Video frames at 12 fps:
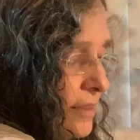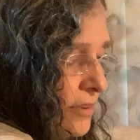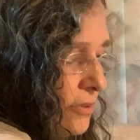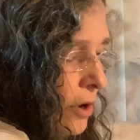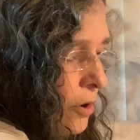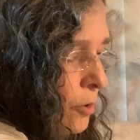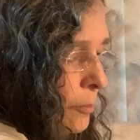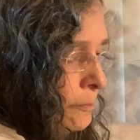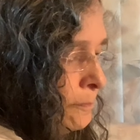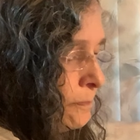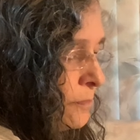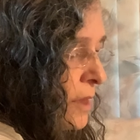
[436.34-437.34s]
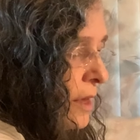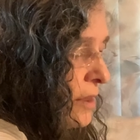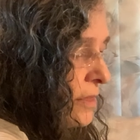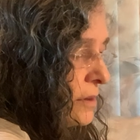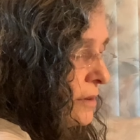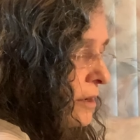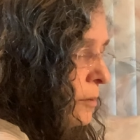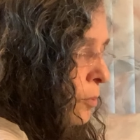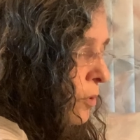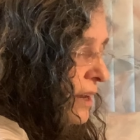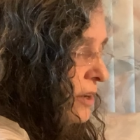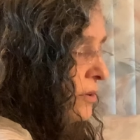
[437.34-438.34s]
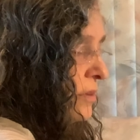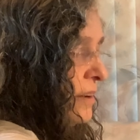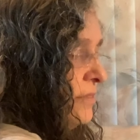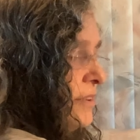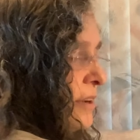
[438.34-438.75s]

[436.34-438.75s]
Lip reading: this home, the little boy who lived